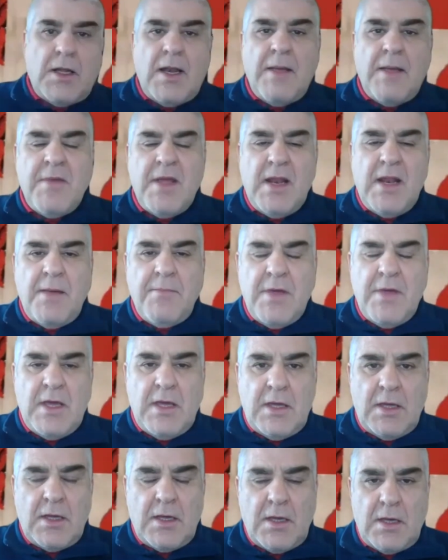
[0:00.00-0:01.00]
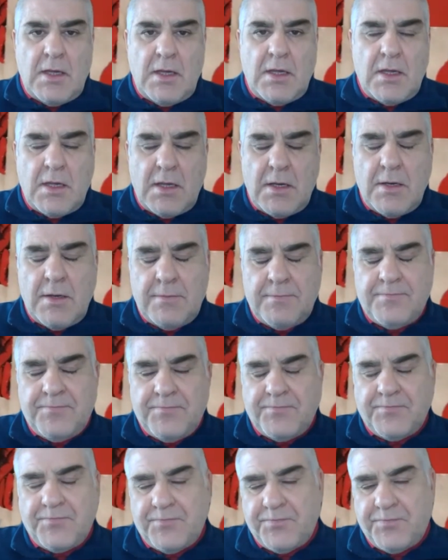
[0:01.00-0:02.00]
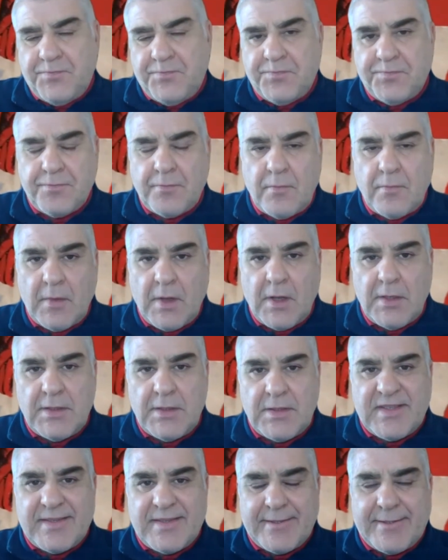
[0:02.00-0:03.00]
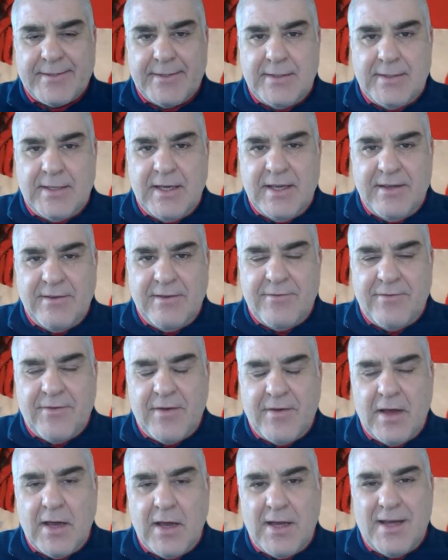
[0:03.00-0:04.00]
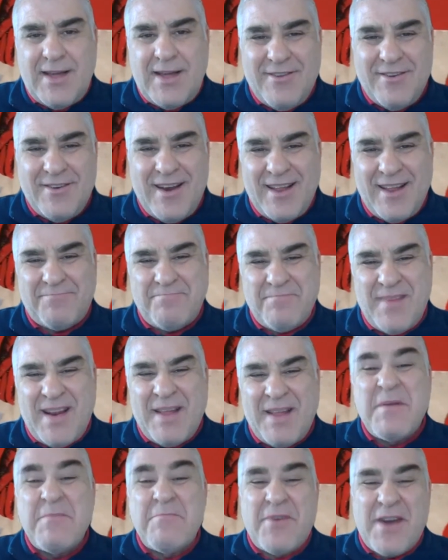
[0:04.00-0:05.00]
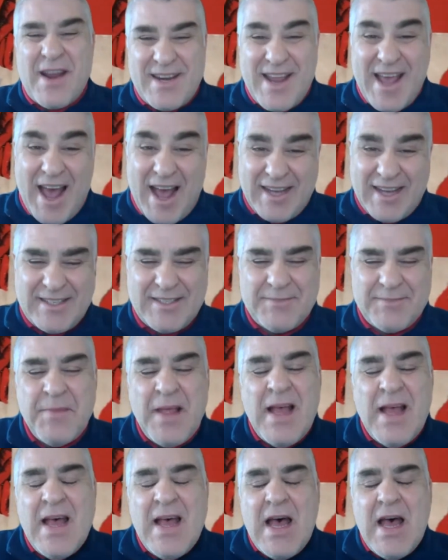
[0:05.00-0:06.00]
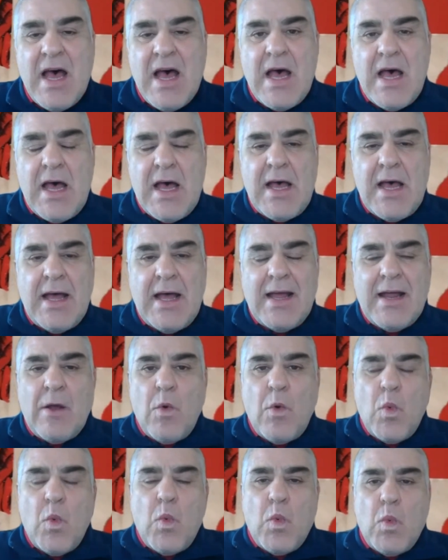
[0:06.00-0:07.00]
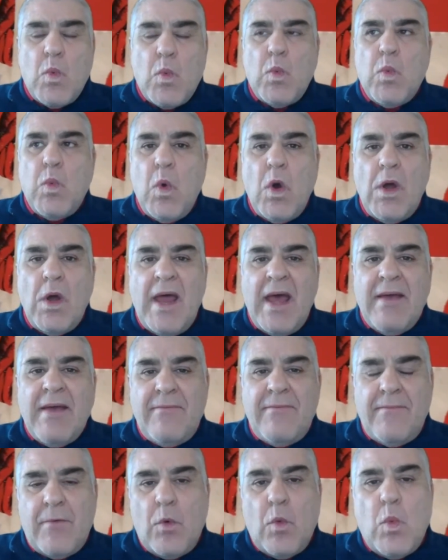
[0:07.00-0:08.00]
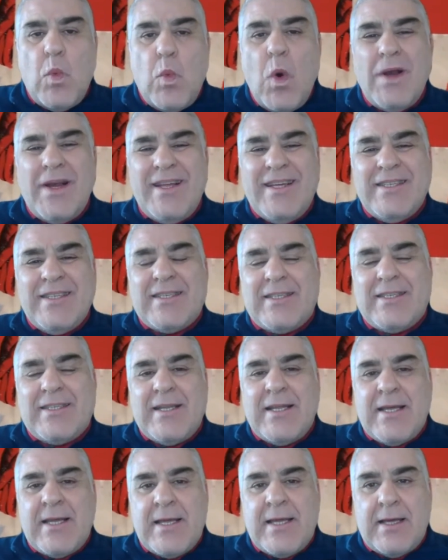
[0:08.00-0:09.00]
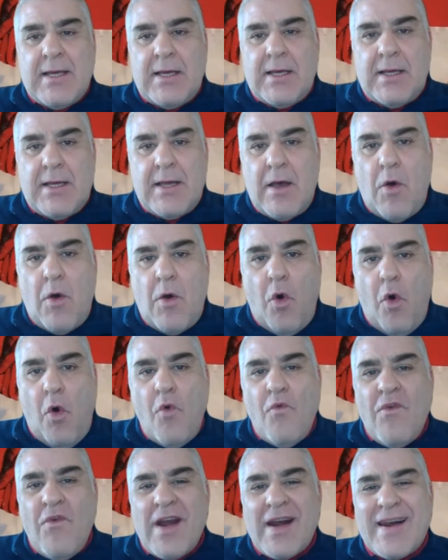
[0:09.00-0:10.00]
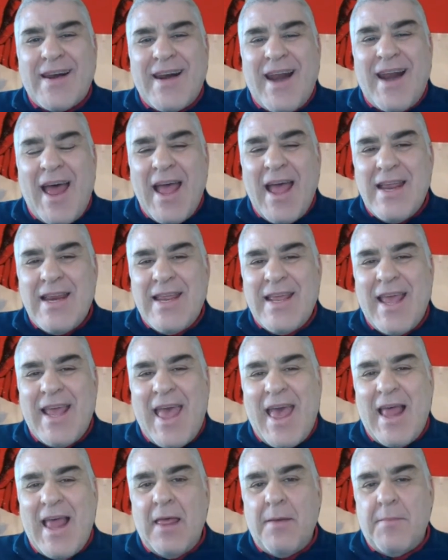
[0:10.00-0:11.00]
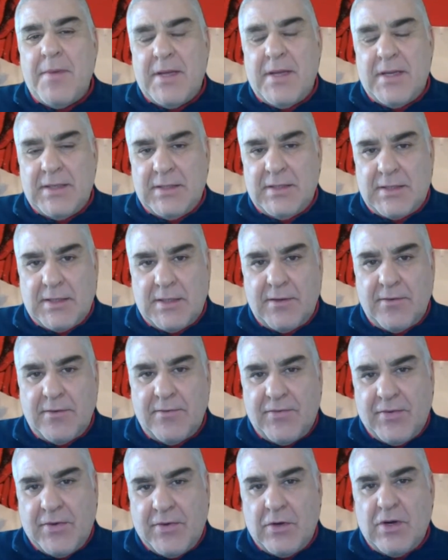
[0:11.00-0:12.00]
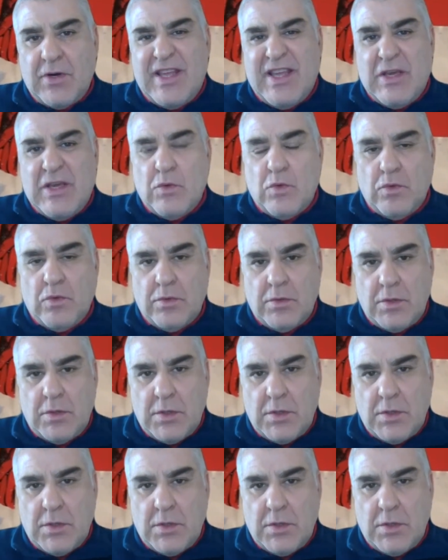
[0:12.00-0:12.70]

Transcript: let me let me um, give uh, you know let me break the ice. Uh, what I what is the uh, overriding element for you